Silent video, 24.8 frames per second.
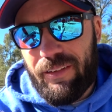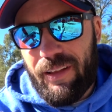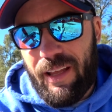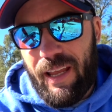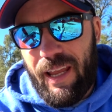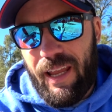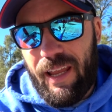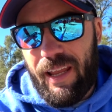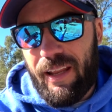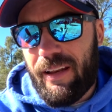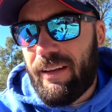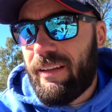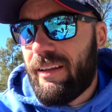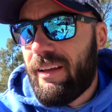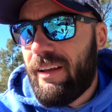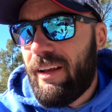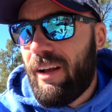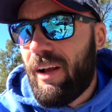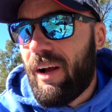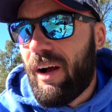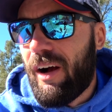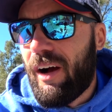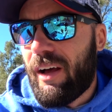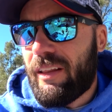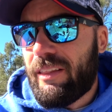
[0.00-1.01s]
And
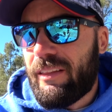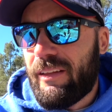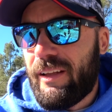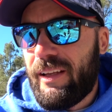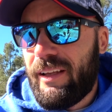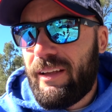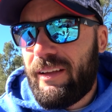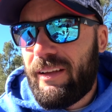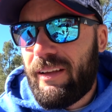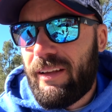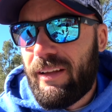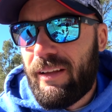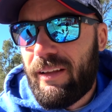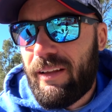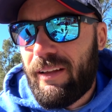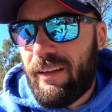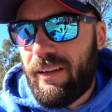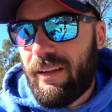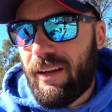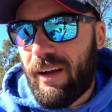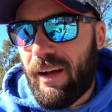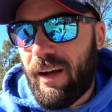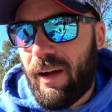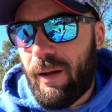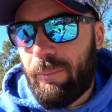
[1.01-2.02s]
I think
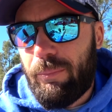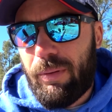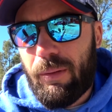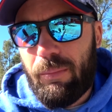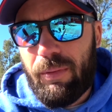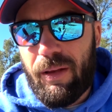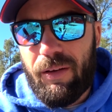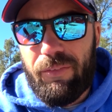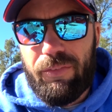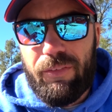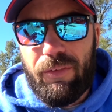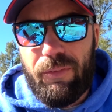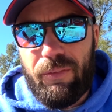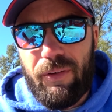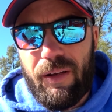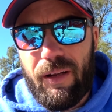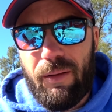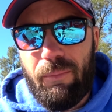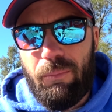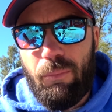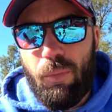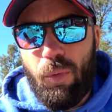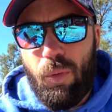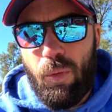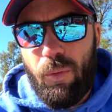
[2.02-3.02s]
I'd probably have to
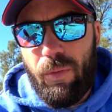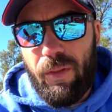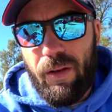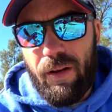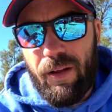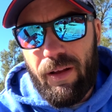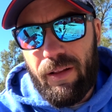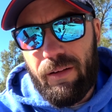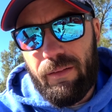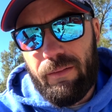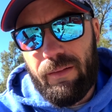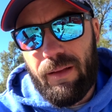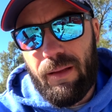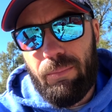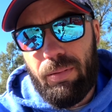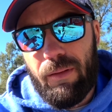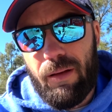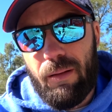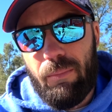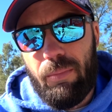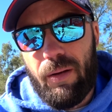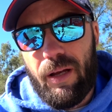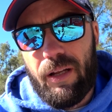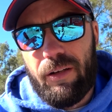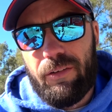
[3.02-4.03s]
run more than 100 amp
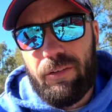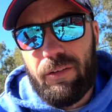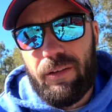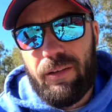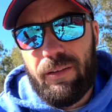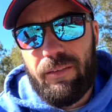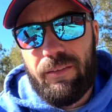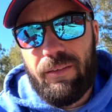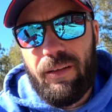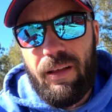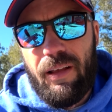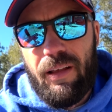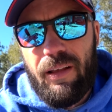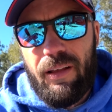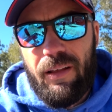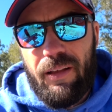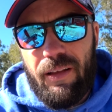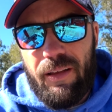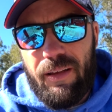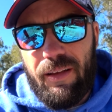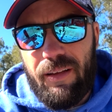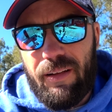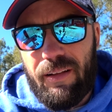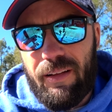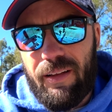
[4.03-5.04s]
hour batteries
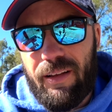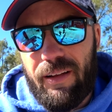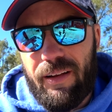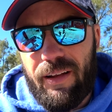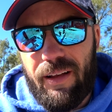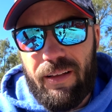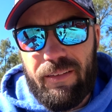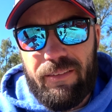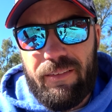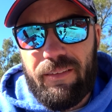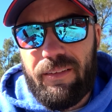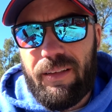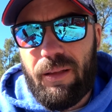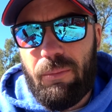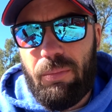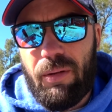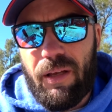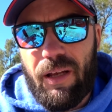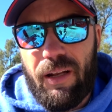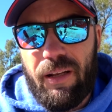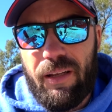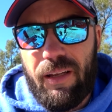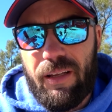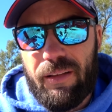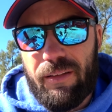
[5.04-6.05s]
in lead acid to be
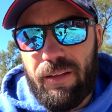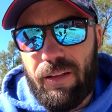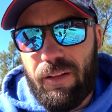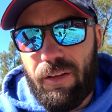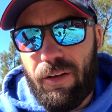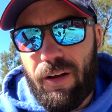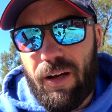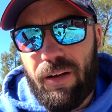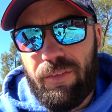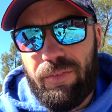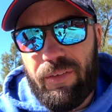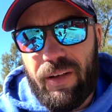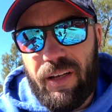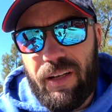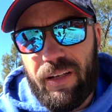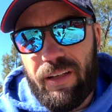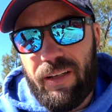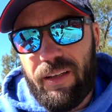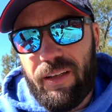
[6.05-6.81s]
able to get the life out of